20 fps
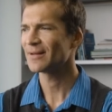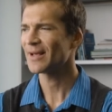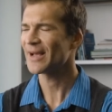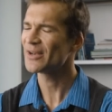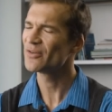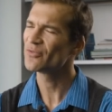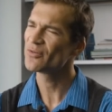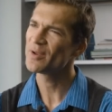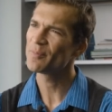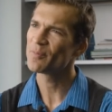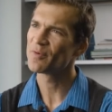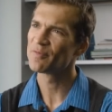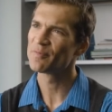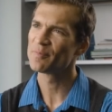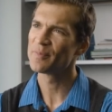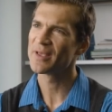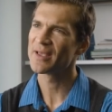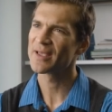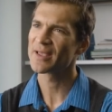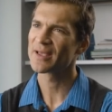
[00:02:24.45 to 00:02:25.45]
I dream
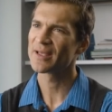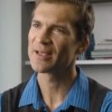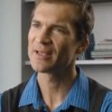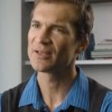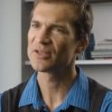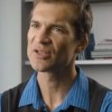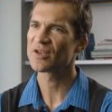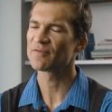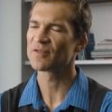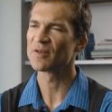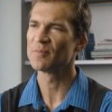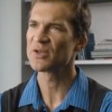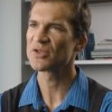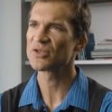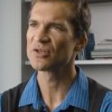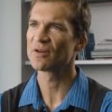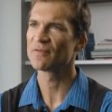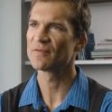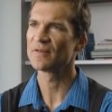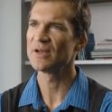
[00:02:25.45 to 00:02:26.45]
of being a chef de
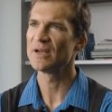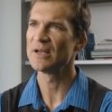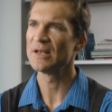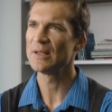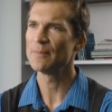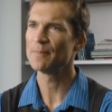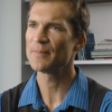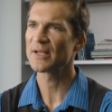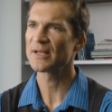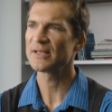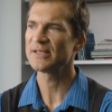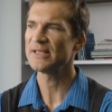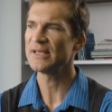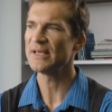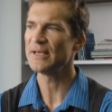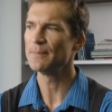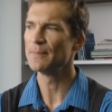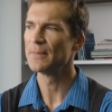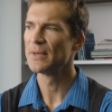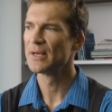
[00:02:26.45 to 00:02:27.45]
mission of an Olympic
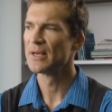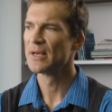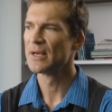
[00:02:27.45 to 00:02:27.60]
team.